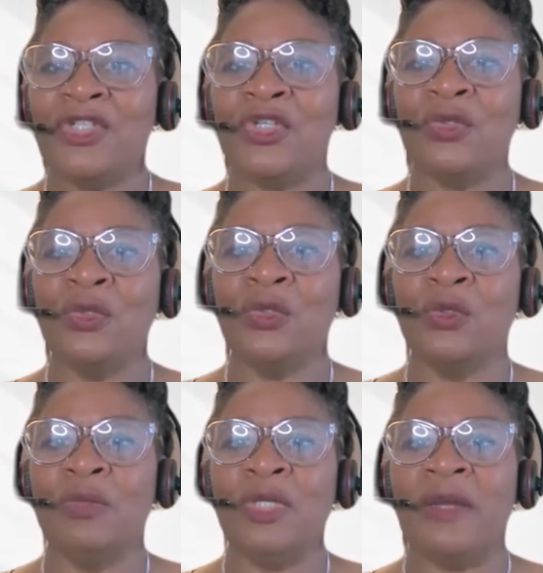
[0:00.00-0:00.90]

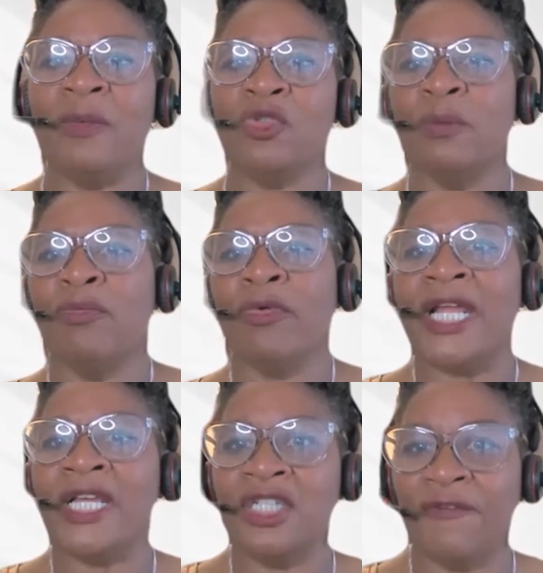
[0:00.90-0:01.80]
to be able to
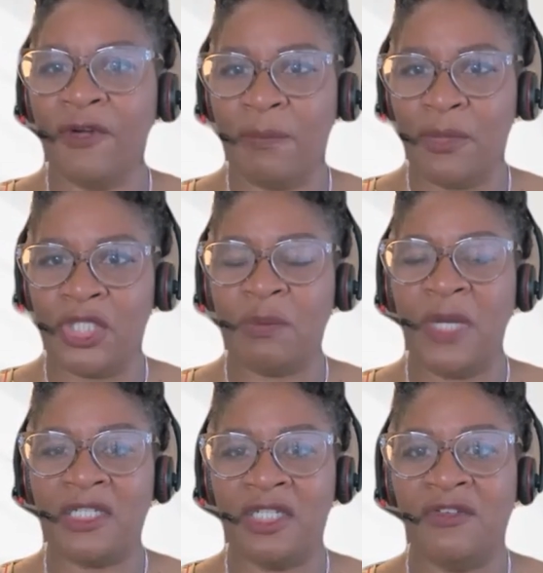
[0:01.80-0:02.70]
bring a different
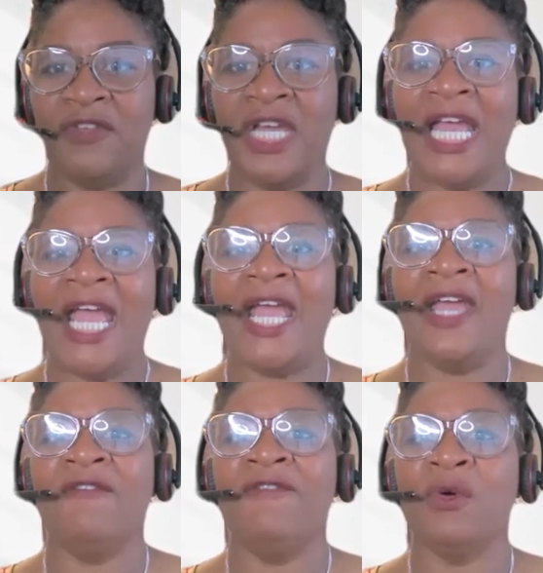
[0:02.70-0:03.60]
perspective
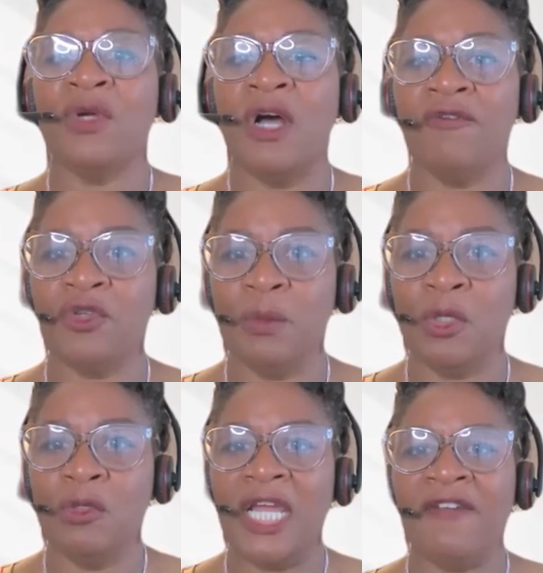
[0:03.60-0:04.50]
and feel
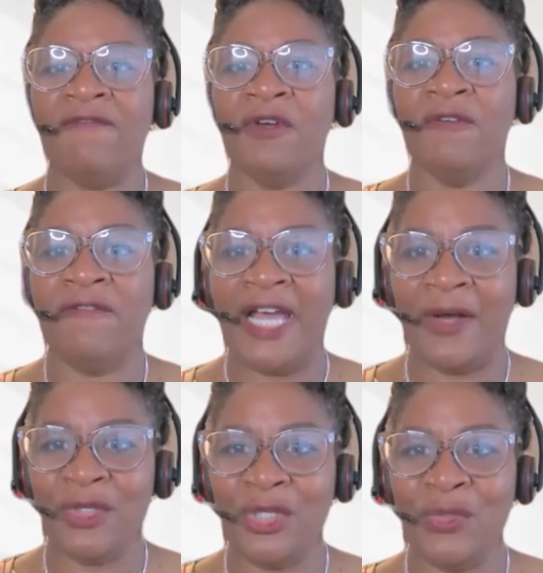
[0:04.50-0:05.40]
comfortable and feel
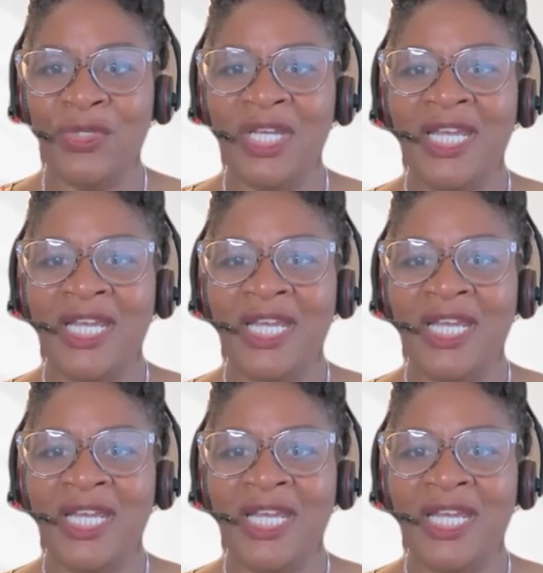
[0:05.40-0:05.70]
valued